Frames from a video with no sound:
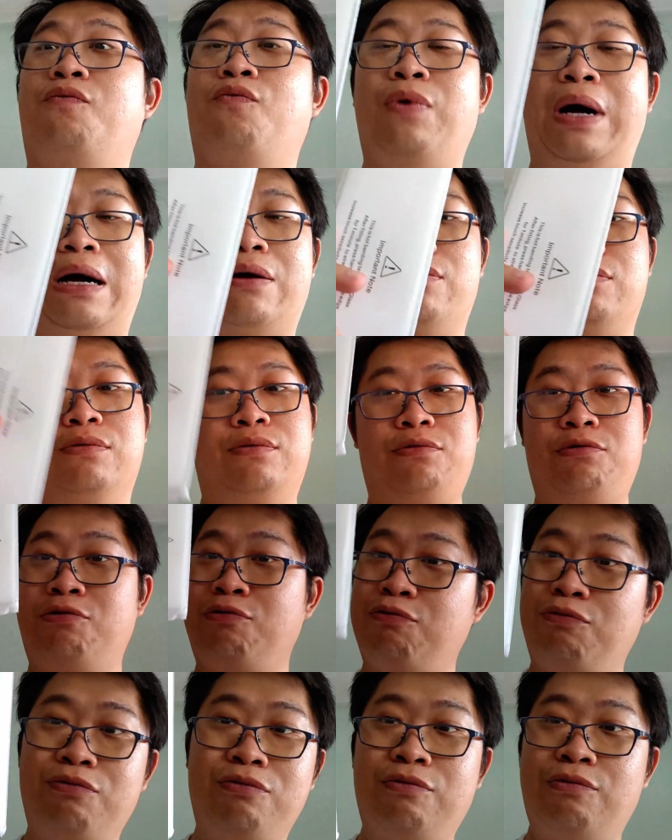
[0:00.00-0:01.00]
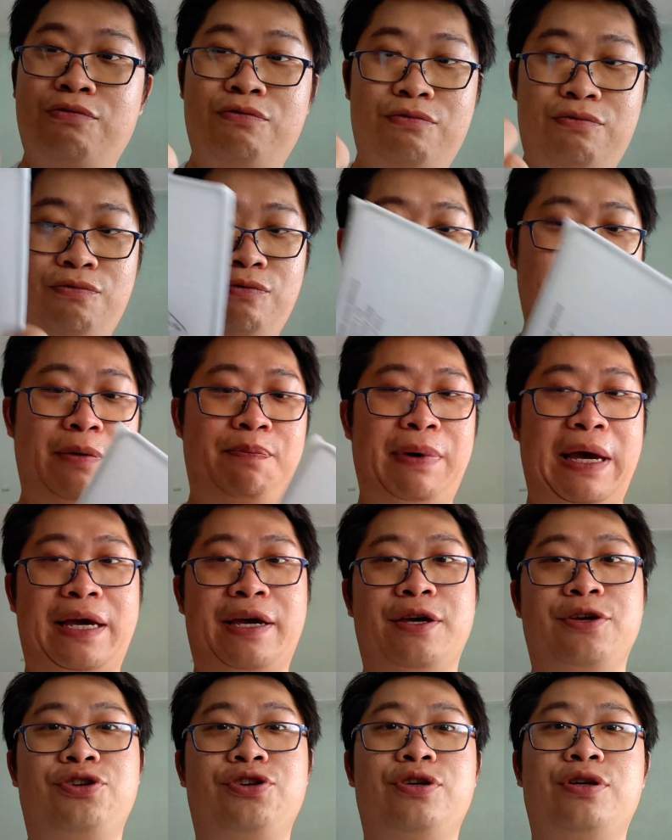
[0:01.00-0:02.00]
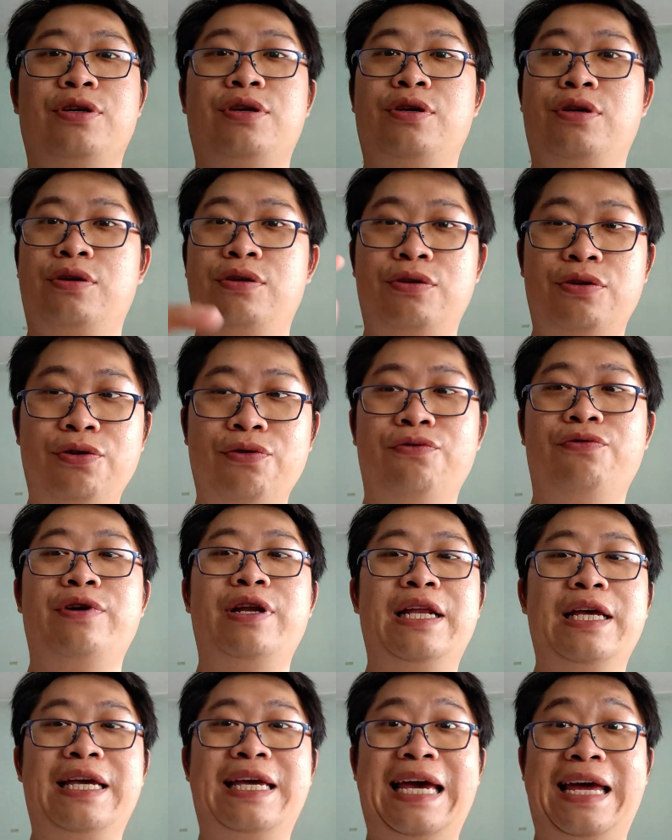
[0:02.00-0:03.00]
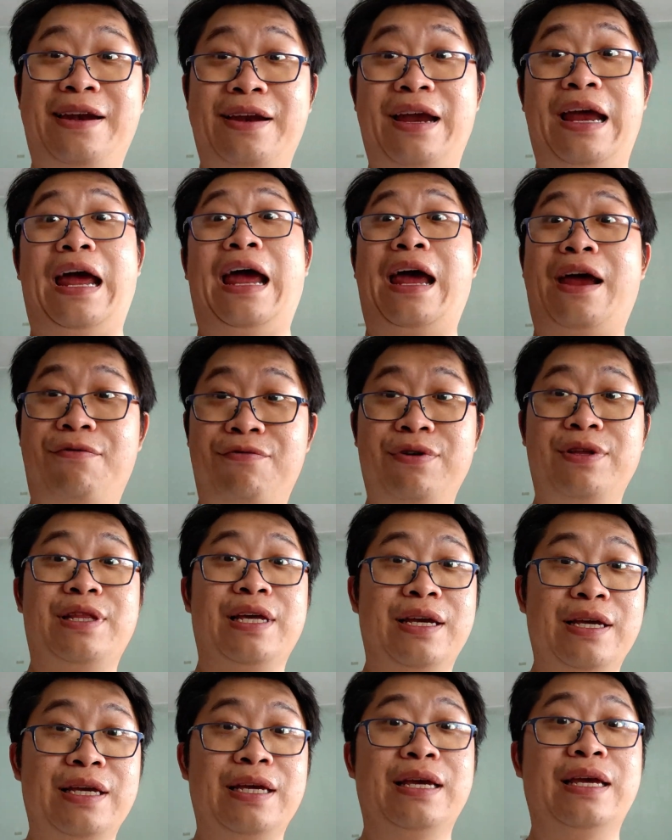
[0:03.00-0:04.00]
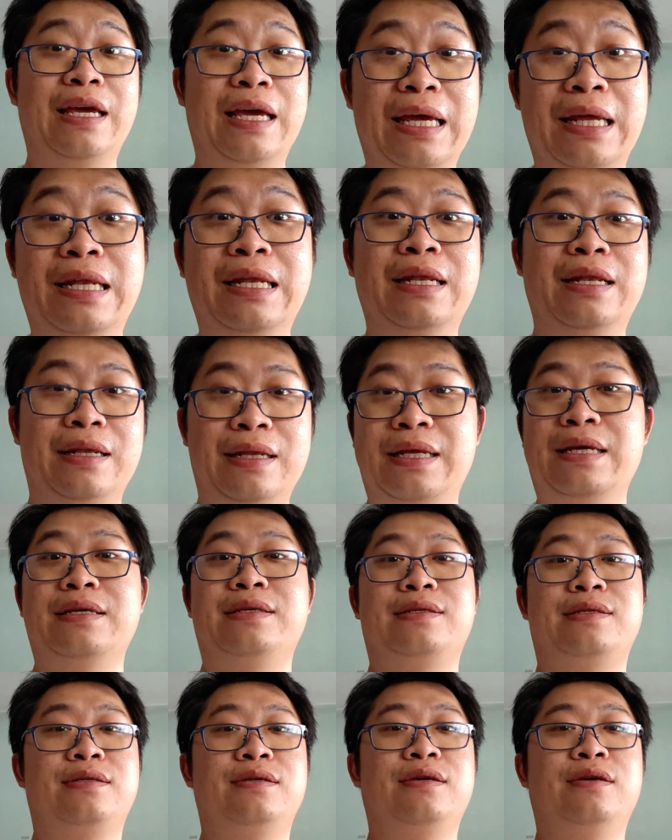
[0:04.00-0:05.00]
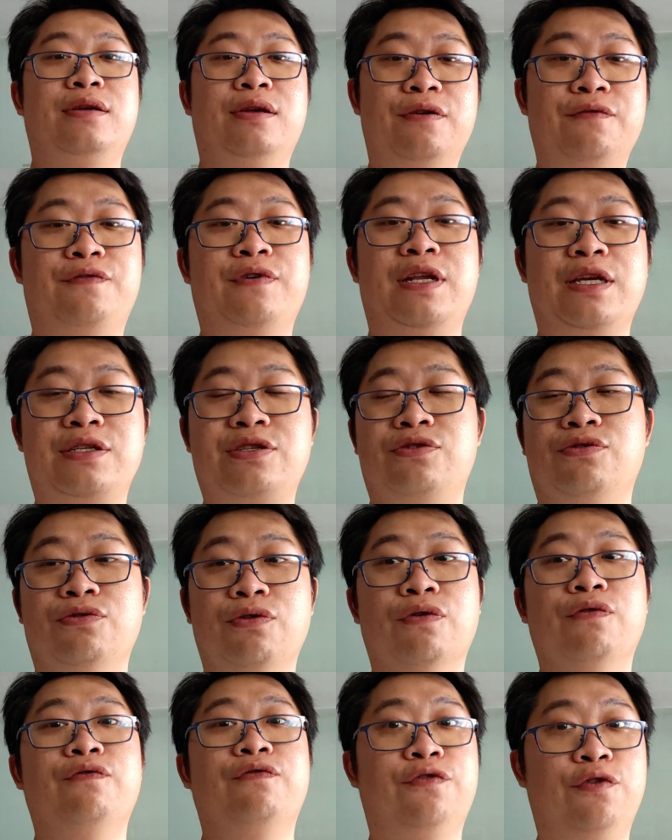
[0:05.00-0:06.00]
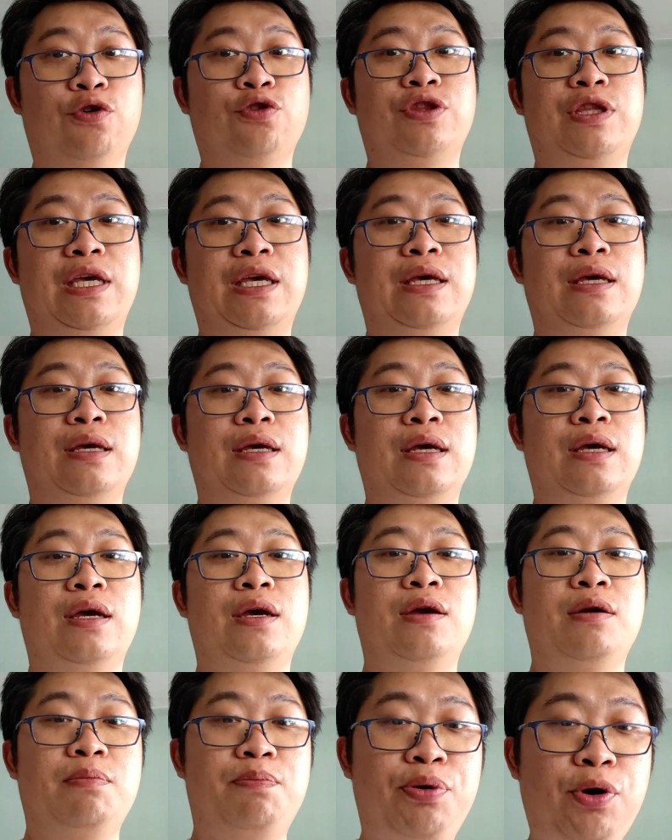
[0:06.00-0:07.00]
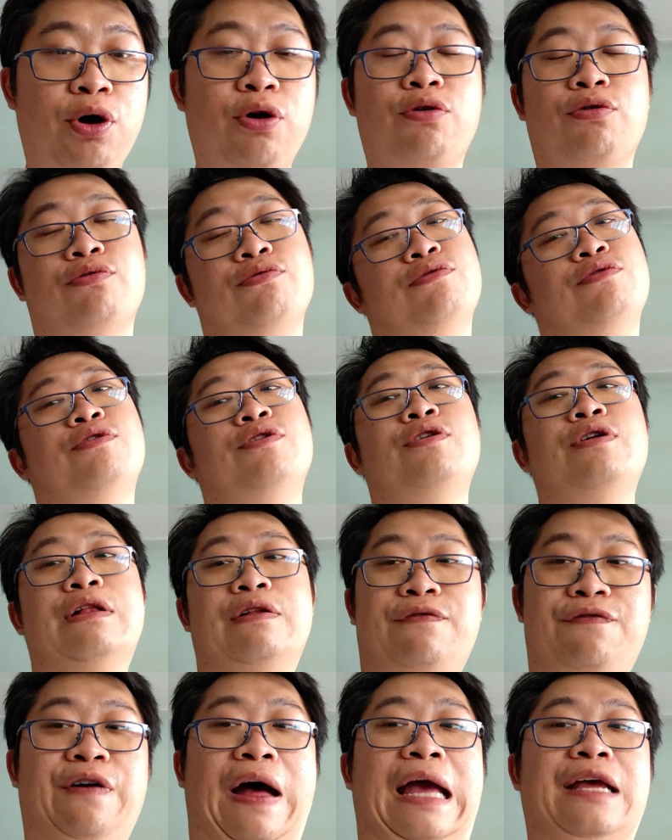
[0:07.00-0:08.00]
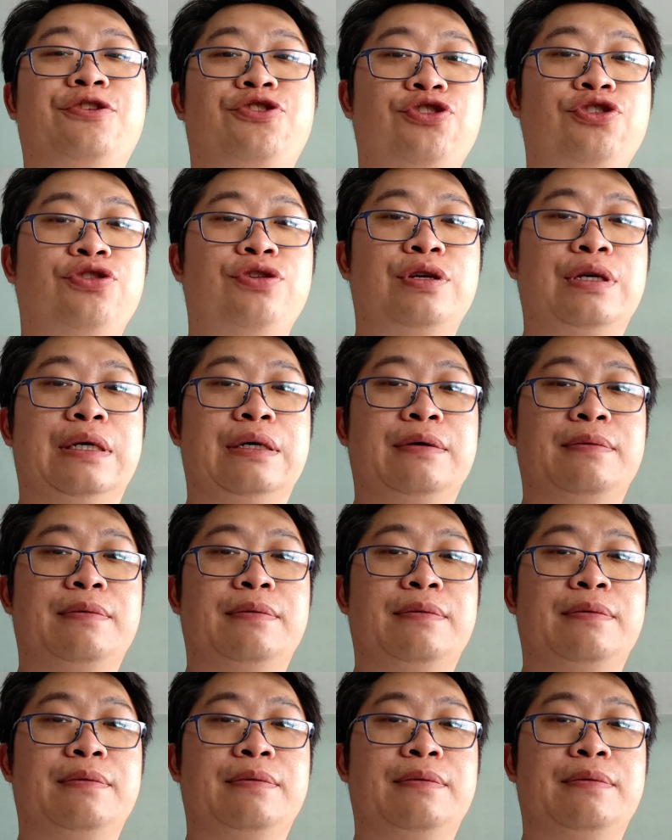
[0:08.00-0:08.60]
Wow, what a package. You really get everything in this Infinix Note 40 Pro 5G.